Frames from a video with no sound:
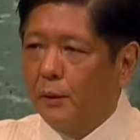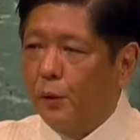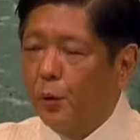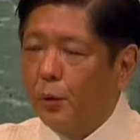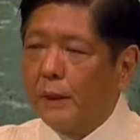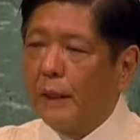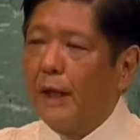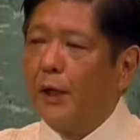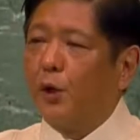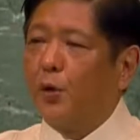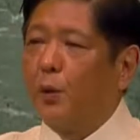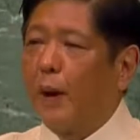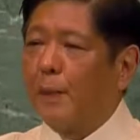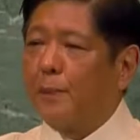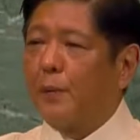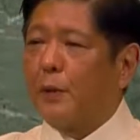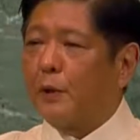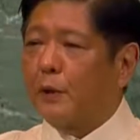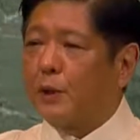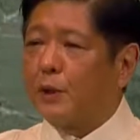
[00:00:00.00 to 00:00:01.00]
Nuclear
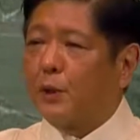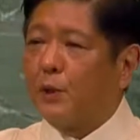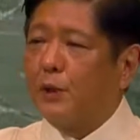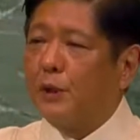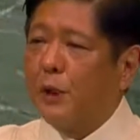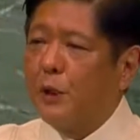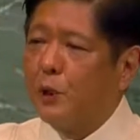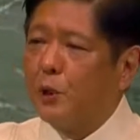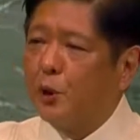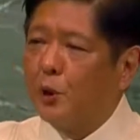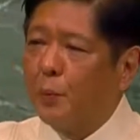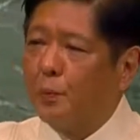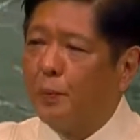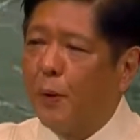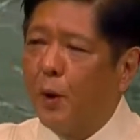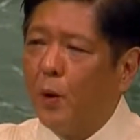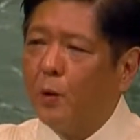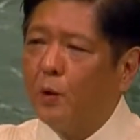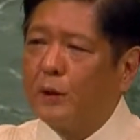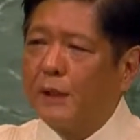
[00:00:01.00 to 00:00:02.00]
weapons continue to
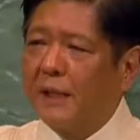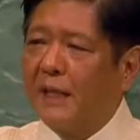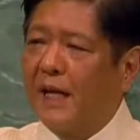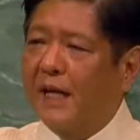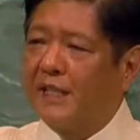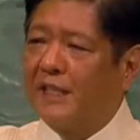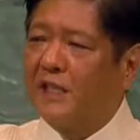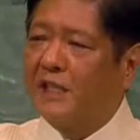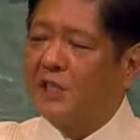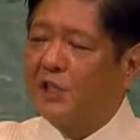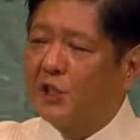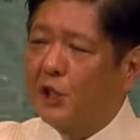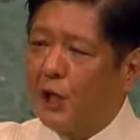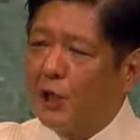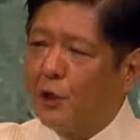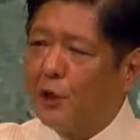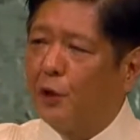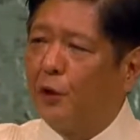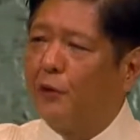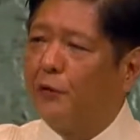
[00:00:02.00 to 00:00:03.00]
pose an
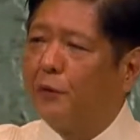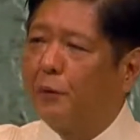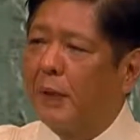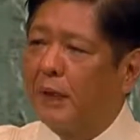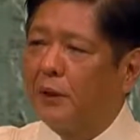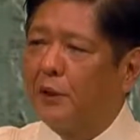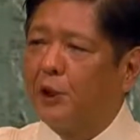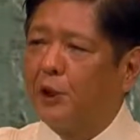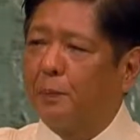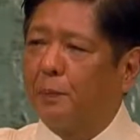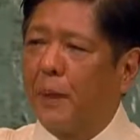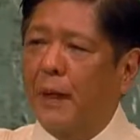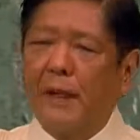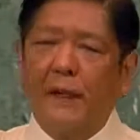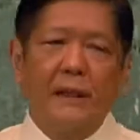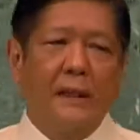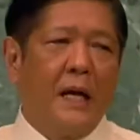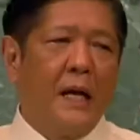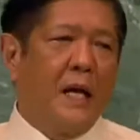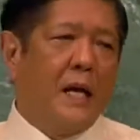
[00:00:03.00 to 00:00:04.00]
existential threat
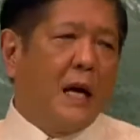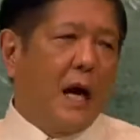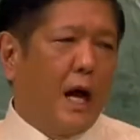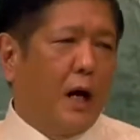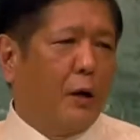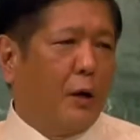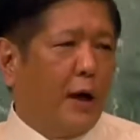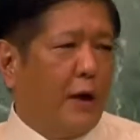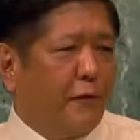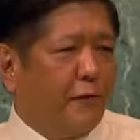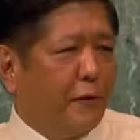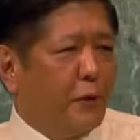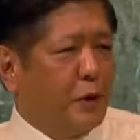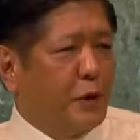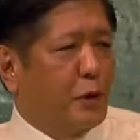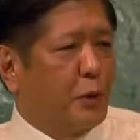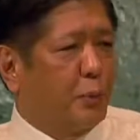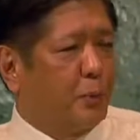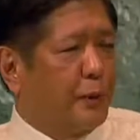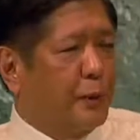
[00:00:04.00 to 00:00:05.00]
despite our
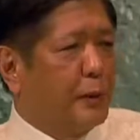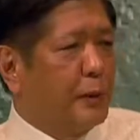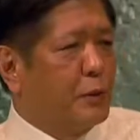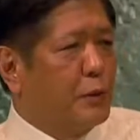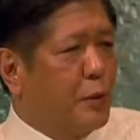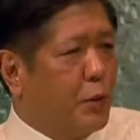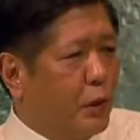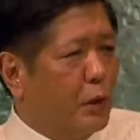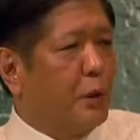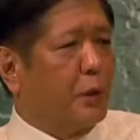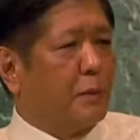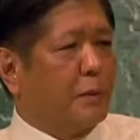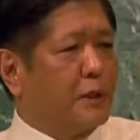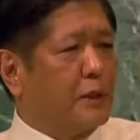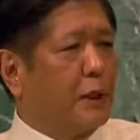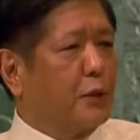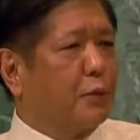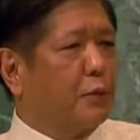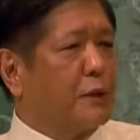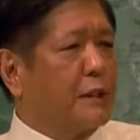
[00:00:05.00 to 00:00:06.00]
efforts to build
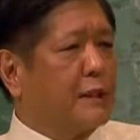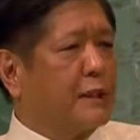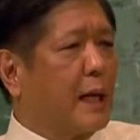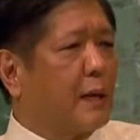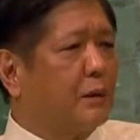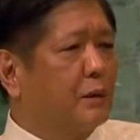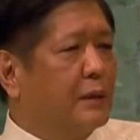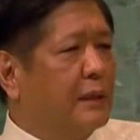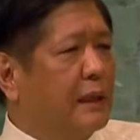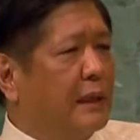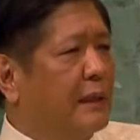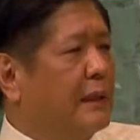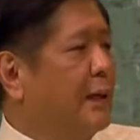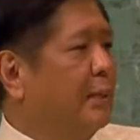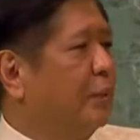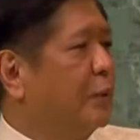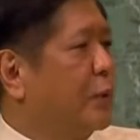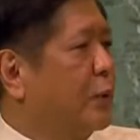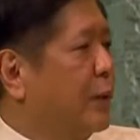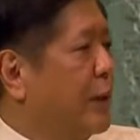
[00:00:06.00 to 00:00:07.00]
norms that
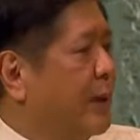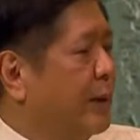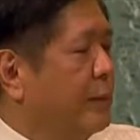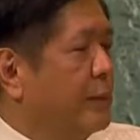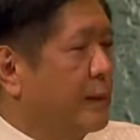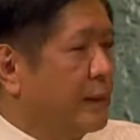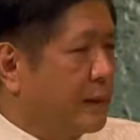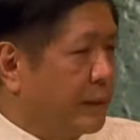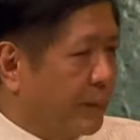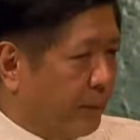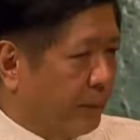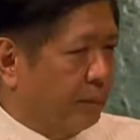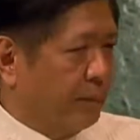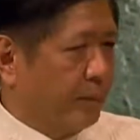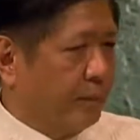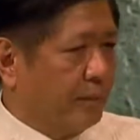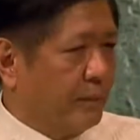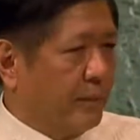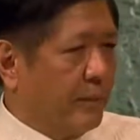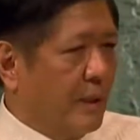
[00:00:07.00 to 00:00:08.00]
resoundingly prohibit them.
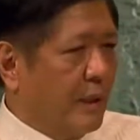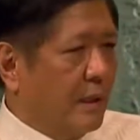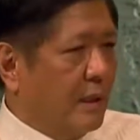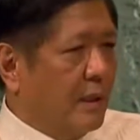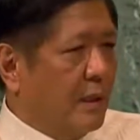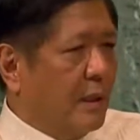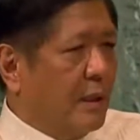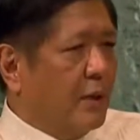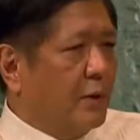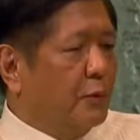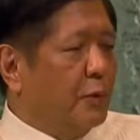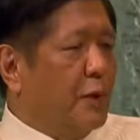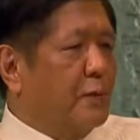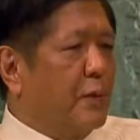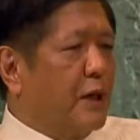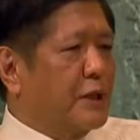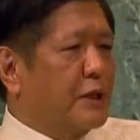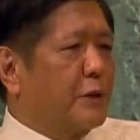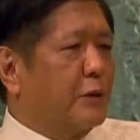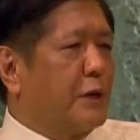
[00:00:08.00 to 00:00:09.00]
We
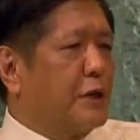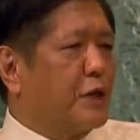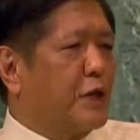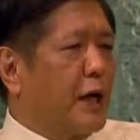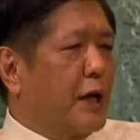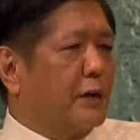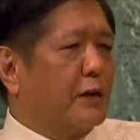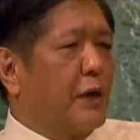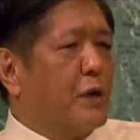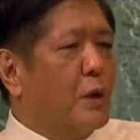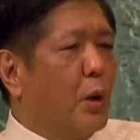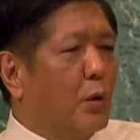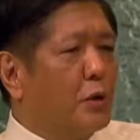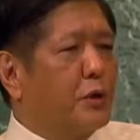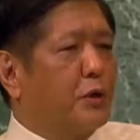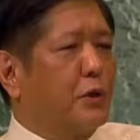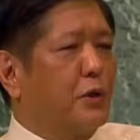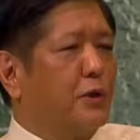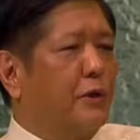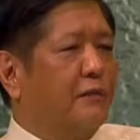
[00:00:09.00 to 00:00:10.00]
must reject the
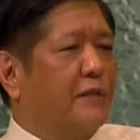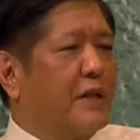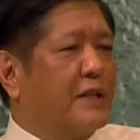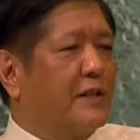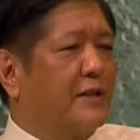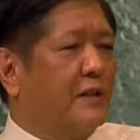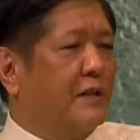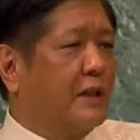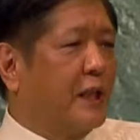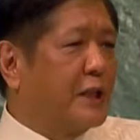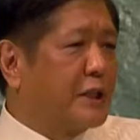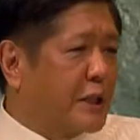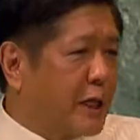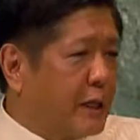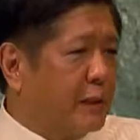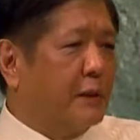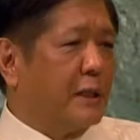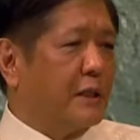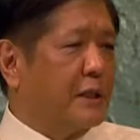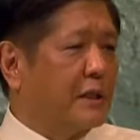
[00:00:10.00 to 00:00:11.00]
notion of
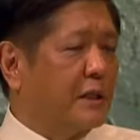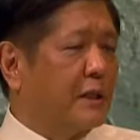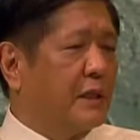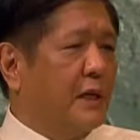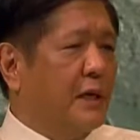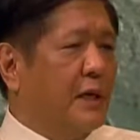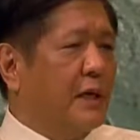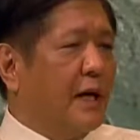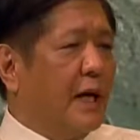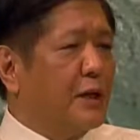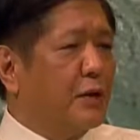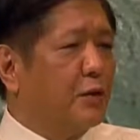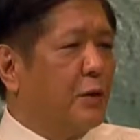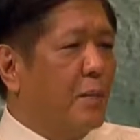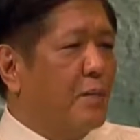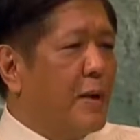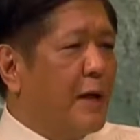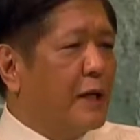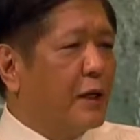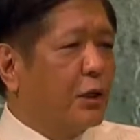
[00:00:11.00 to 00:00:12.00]
deterrence and
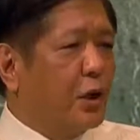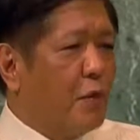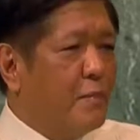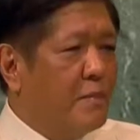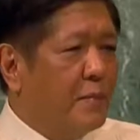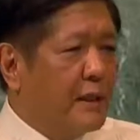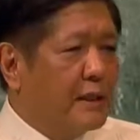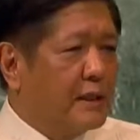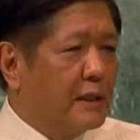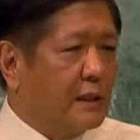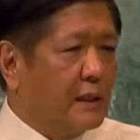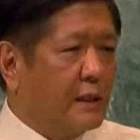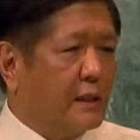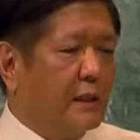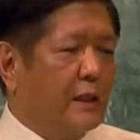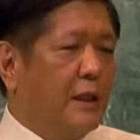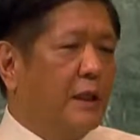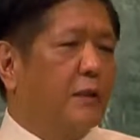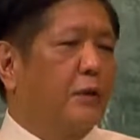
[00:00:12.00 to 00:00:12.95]
remain committed